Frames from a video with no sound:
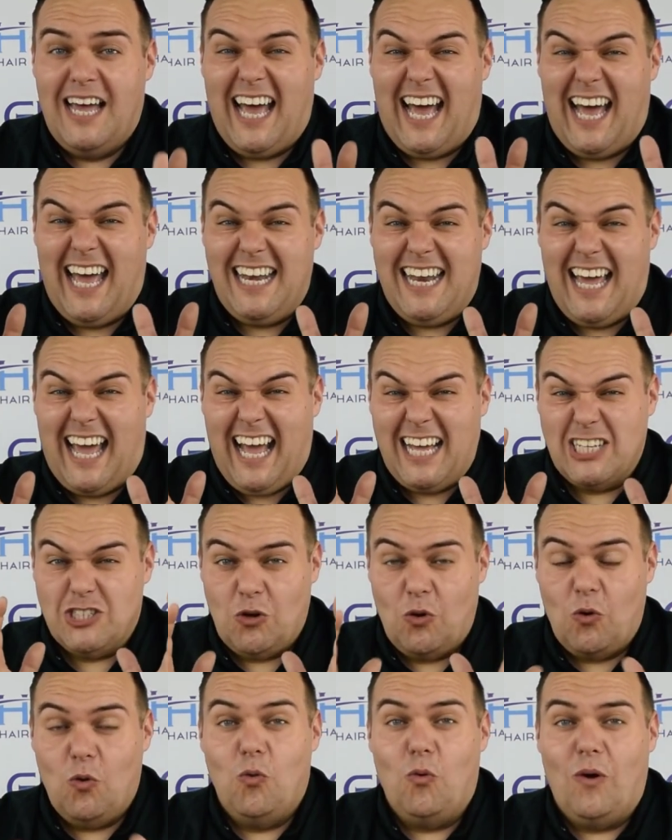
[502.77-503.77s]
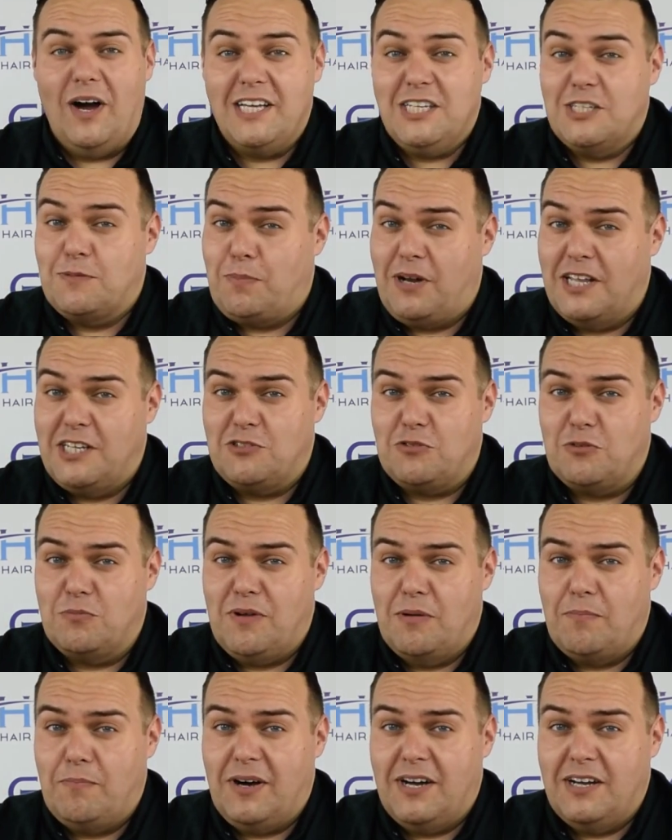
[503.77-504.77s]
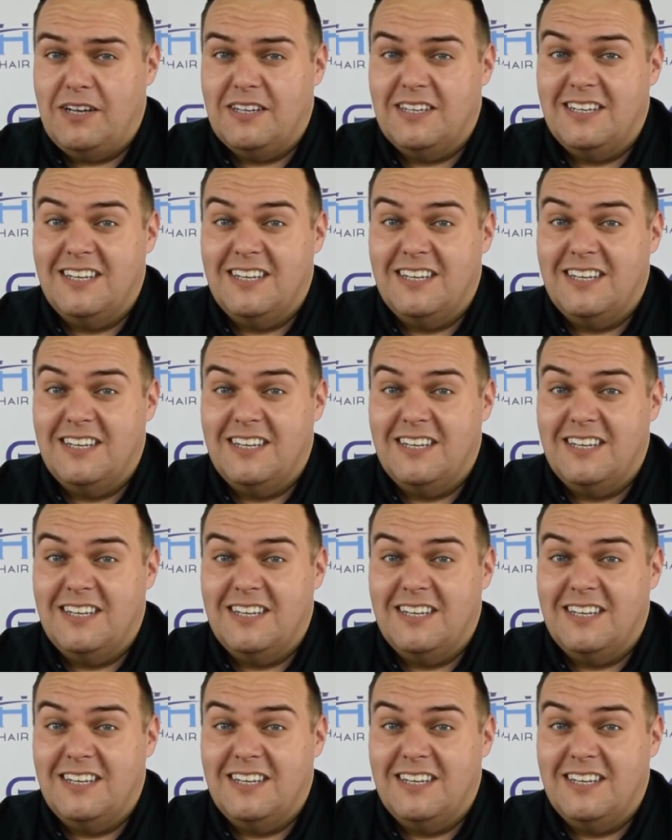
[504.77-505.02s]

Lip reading: And as always, please remember,